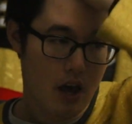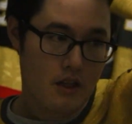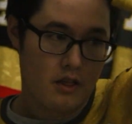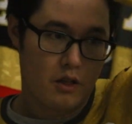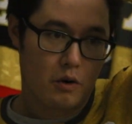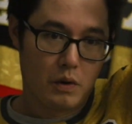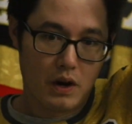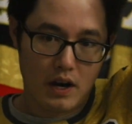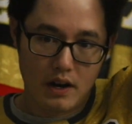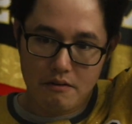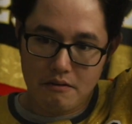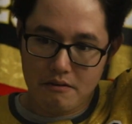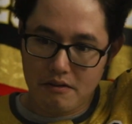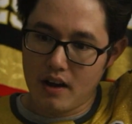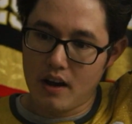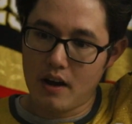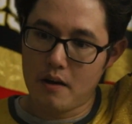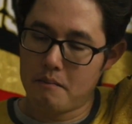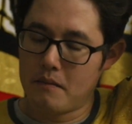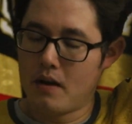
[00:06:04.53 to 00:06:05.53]
The one
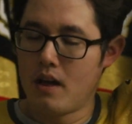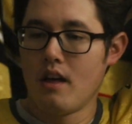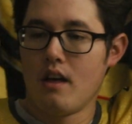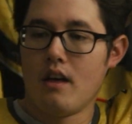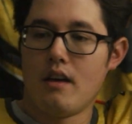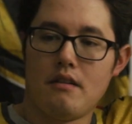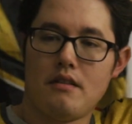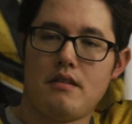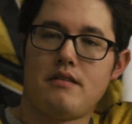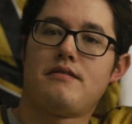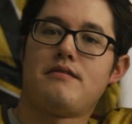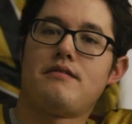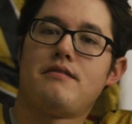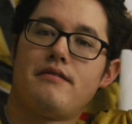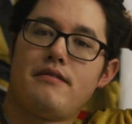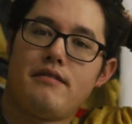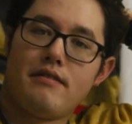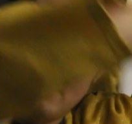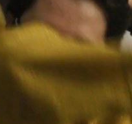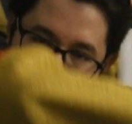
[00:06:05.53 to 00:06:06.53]
from
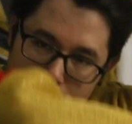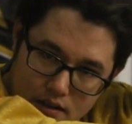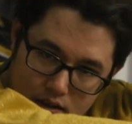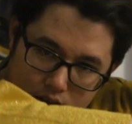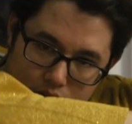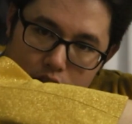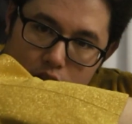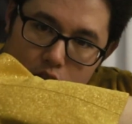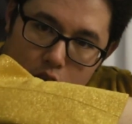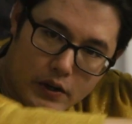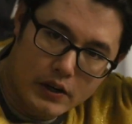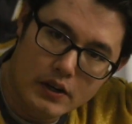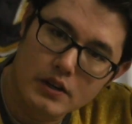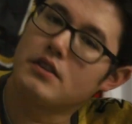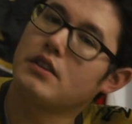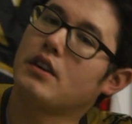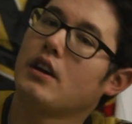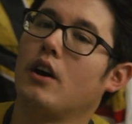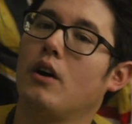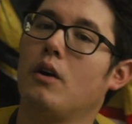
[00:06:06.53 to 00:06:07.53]
two
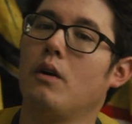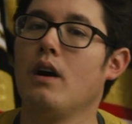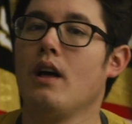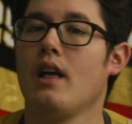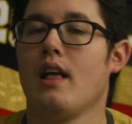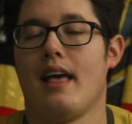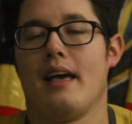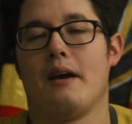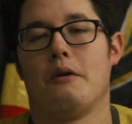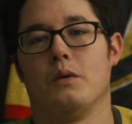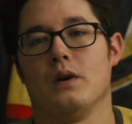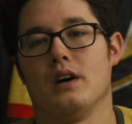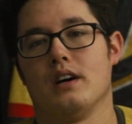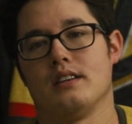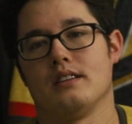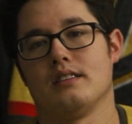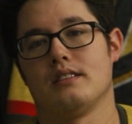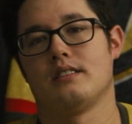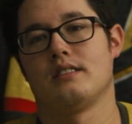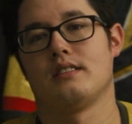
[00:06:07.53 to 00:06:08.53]
years ago
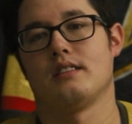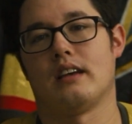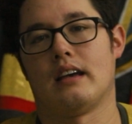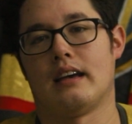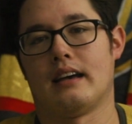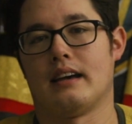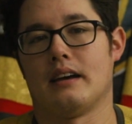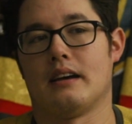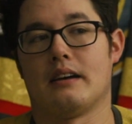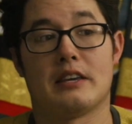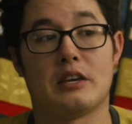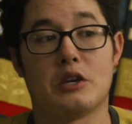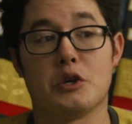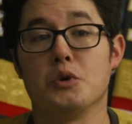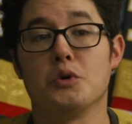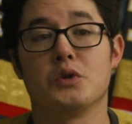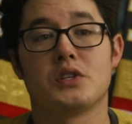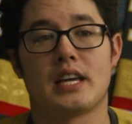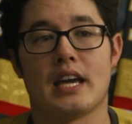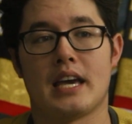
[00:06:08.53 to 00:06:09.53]
was a
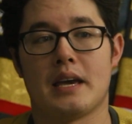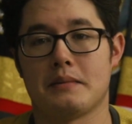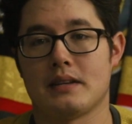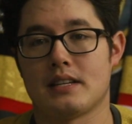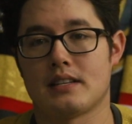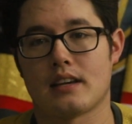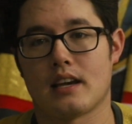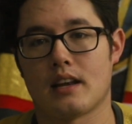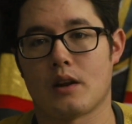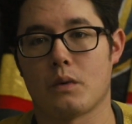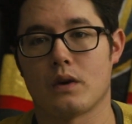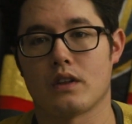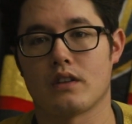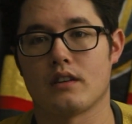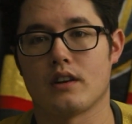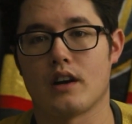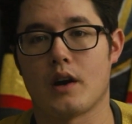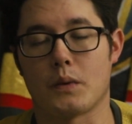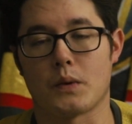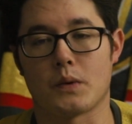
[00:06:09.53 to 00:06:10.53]
huge game in deciding
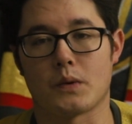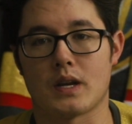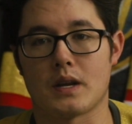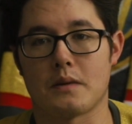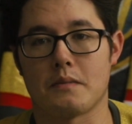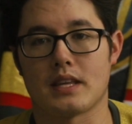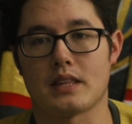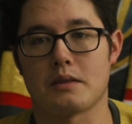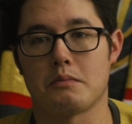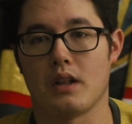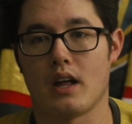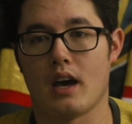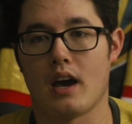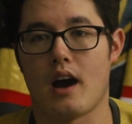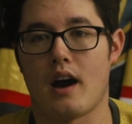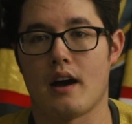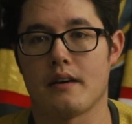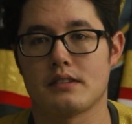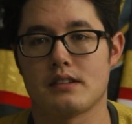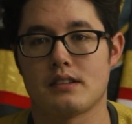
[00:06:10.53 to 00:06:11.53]
whether or not we were going to make the
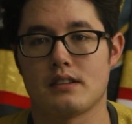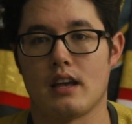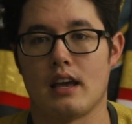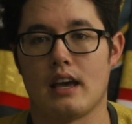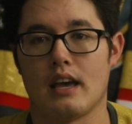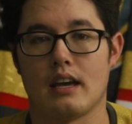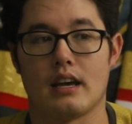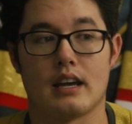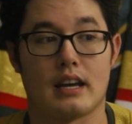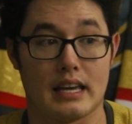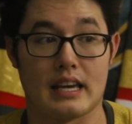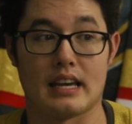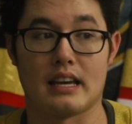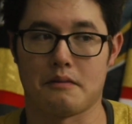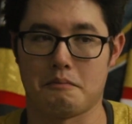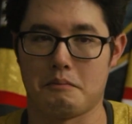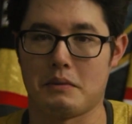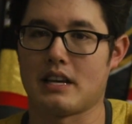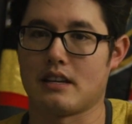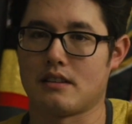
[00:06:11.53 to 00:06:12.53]
playoffs, and
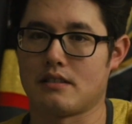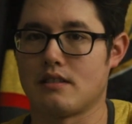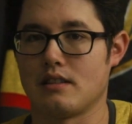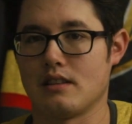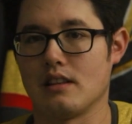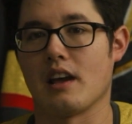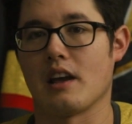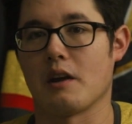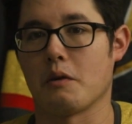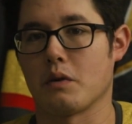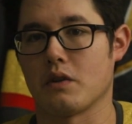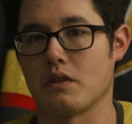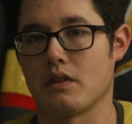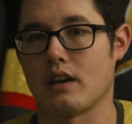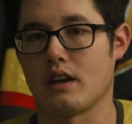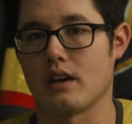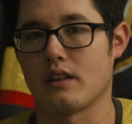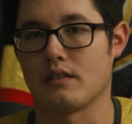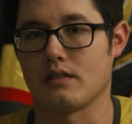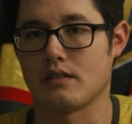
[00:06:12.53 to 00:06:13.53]
uh, because they were
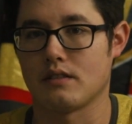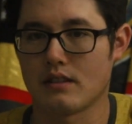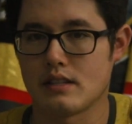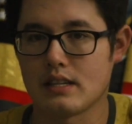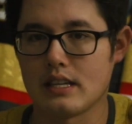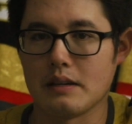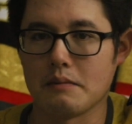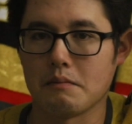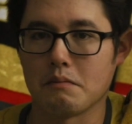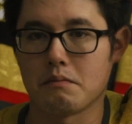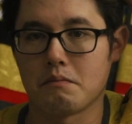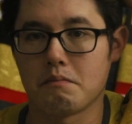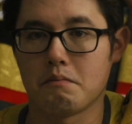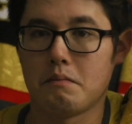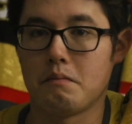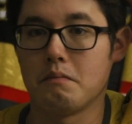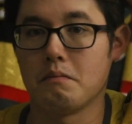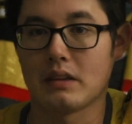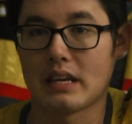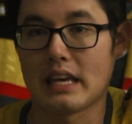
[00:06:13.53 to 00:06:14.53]
the other team
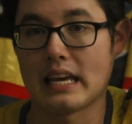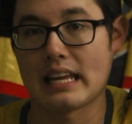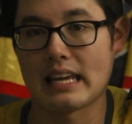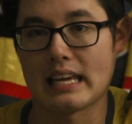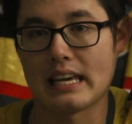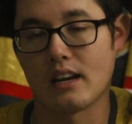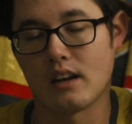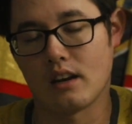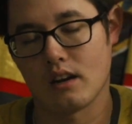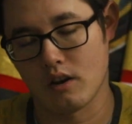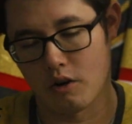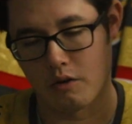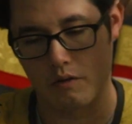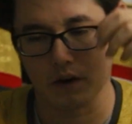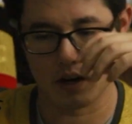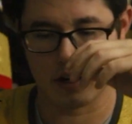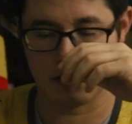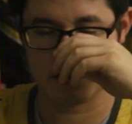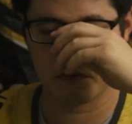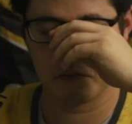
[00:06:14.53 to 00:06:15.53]
getting in
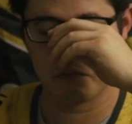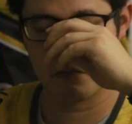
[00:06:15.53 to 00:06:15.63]
over us.